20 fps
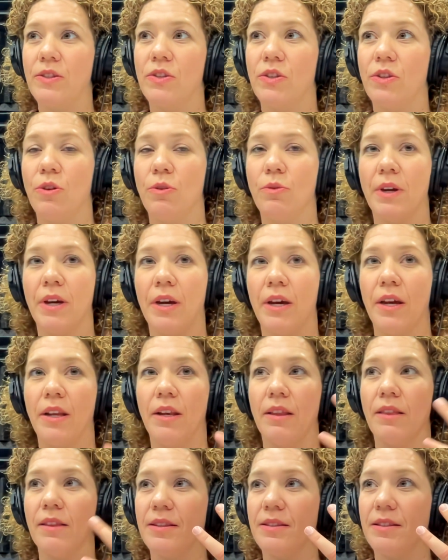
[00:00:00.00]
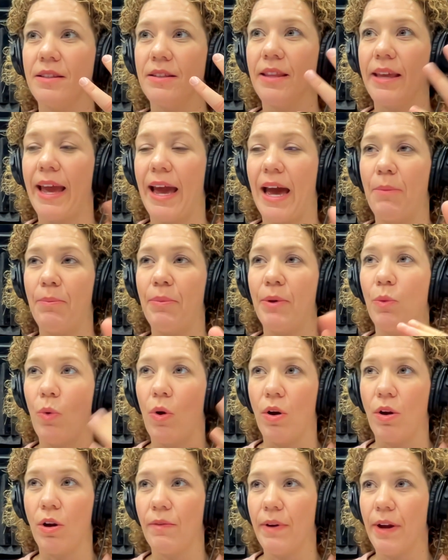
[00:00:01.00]
So you can listen to the app and
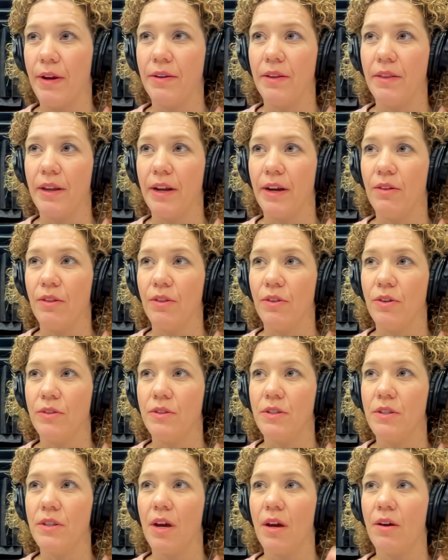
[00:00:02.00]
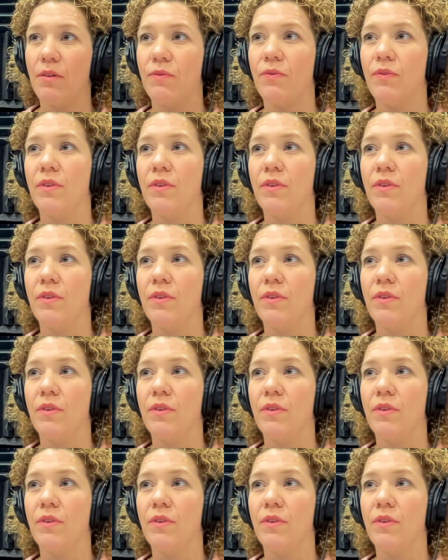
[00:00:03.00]
walk around in there and learn stuff?